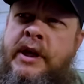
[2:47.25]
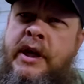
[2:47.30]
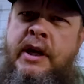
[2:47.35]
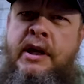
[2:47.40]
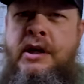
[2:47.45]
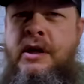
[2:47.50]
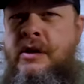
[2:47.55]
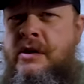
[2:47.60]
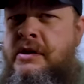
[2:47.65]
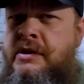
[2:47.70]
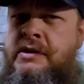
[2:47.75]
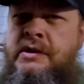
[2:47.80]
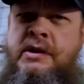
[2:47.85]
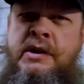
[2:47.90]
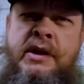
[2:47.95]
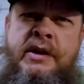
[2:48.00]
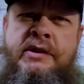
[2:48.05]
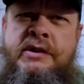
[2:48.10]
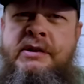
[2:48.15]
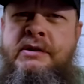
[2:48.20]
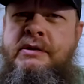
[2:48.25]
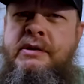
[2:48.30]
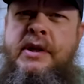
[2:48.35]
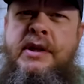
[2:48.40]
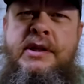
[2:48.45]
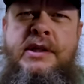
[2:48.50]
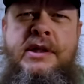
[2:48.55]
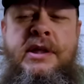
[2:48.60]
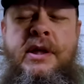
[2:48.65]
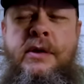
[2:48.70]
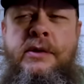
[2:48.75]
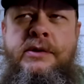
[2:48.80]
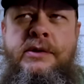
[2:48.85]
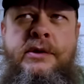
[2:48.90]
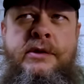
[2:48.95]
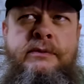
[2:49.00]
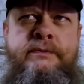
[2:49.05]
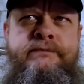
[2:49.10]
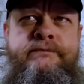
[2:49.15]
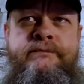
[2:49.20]
You know, it, it's, it's a toss
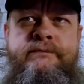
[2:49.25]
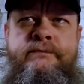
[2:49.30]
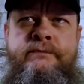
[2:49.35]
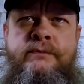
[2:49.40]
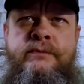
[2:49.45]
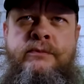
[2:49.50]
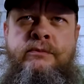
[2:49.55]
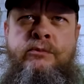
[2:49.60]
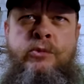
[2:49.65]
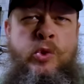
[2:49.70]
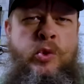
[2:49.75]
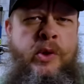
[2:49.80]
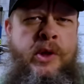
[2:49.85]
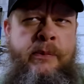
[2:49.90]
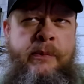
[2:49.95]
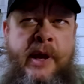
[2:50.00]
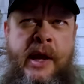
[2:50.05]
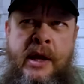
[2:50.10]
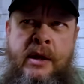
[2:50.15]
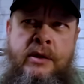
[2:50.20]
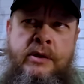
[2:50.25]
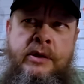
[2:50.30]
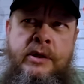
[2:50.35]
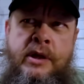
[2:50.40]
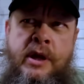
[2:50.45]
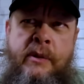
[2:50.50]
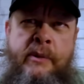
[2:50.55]
up between bad and good.